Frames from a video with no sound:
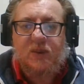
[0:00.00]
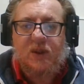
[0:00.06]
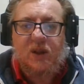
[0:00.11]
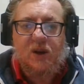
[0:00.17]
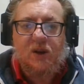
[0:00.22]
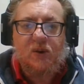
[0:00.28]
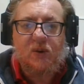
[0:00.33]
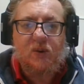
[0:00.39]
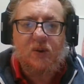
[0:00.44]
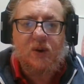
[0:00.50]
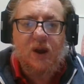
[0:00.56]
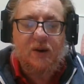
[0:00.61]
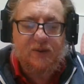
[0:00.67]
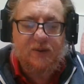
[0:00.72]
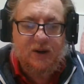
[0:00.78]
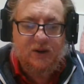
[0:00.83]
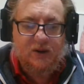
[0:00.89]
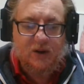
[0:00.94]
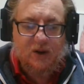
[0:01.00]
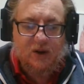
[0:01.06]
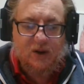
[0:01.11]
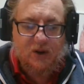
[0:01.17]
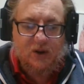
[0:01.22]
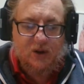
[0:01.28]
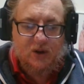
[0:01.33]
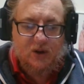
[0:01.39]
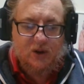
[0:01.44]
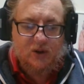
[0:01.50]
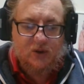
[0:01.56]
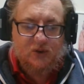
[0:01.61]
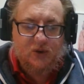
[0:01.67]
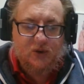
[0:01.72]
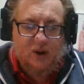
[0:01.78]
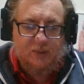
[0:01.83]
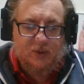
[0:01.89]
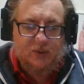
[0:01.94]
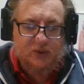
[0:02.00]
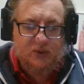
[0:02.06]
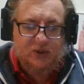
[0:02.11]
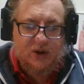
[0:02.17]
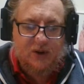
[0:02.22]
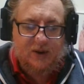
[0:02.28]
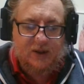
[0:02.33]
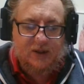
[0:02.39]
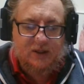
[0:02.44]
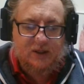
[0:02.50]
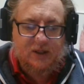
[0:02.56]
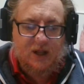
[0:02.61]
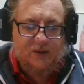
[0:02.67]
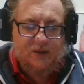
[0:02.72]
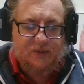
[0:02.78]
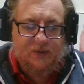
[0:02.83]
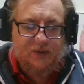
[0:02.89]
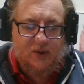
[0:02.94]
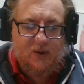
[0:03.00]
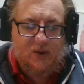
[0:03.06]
So, having trouble sharing stuff